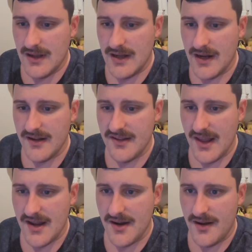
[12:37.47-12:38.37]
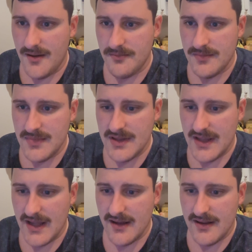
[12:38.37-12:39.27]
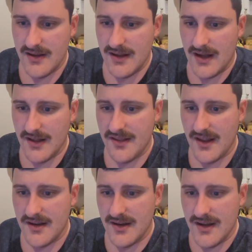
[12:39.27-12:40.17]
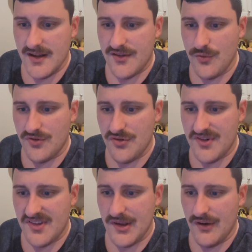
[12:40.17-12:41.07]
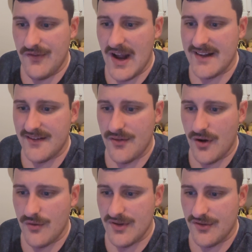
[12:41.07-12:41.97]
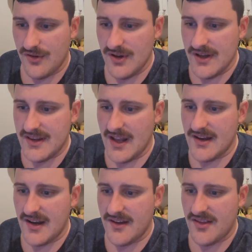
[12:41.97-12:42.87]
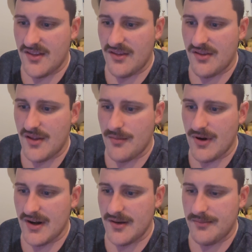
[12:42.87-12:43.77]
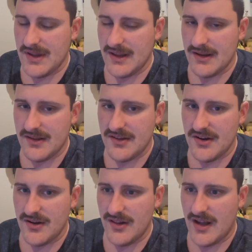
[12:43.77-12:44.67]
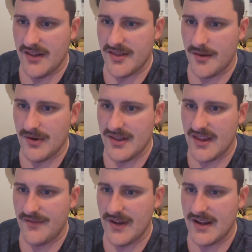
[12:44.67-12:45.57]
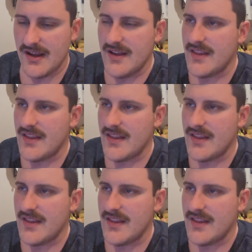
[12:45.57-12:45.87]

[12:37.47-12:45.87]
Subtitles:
I said yeah, I said school choice is still a fascist dog whistle. Dead denizens of the subreddit, because a lot of subreddits they think